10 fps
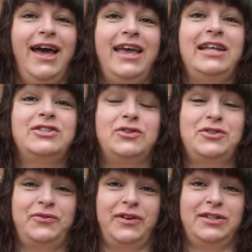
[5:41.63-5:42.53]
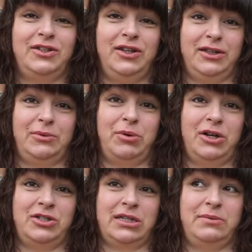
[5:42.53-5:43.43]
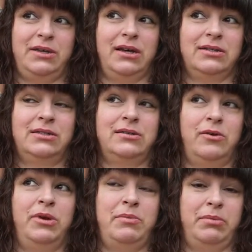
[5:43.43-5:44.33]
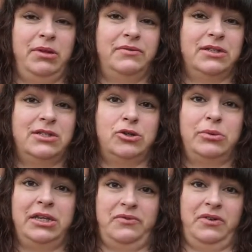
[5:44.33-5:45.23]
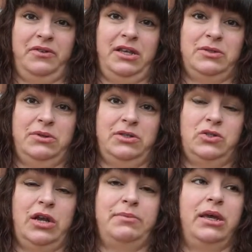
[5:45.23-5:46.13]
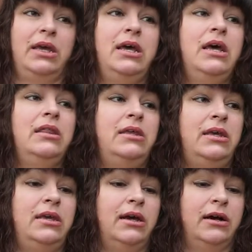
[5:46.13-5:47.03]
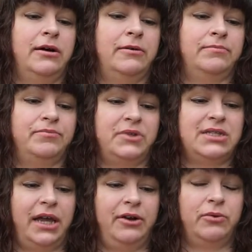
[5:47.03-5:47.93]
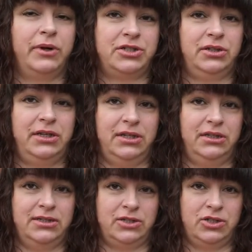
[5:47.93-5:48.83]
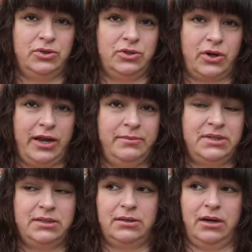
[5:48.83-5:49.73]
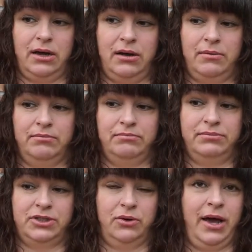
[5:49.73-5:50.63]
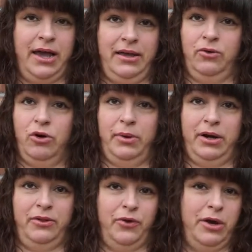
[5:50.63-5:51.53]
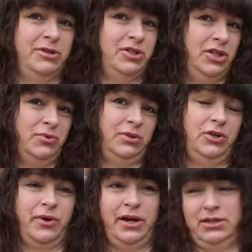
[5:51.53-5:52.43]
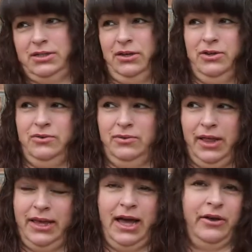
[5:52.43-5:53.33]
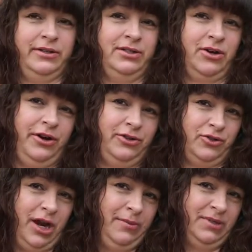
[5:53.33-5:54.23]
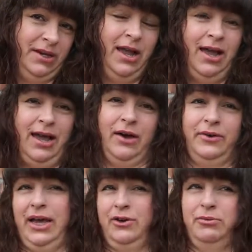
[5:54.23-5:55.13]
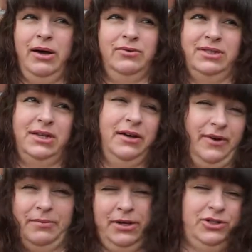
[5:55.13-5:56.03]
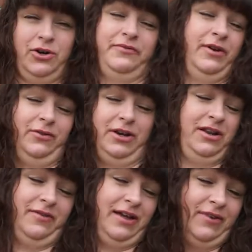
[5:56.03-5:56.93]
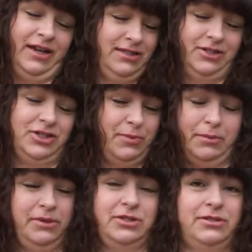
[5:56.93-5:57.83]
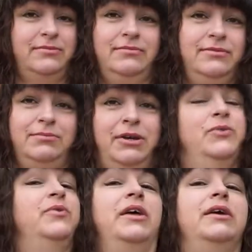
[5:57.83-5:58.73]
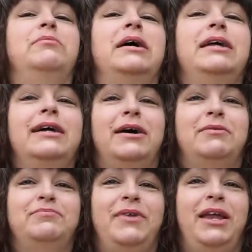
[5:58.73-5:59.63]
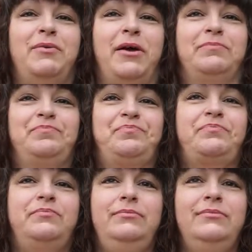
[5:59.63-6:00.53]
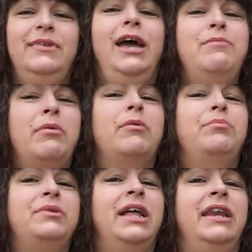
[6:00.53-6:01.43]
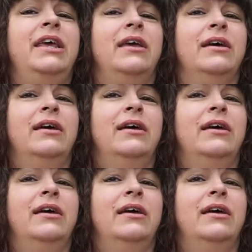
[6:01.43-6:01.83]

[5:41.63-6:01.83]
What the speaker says: it's also fun to look at the projects because so many people have done so many different things with the striping. The designer originally did this in 2 stripes, so I incorporated 3, but she's really great to tell you like how to start your stripes and how to count them out and stuff. I'm not sure I followed any of that advice. I probably just did my own thing. But anyway, I remember planning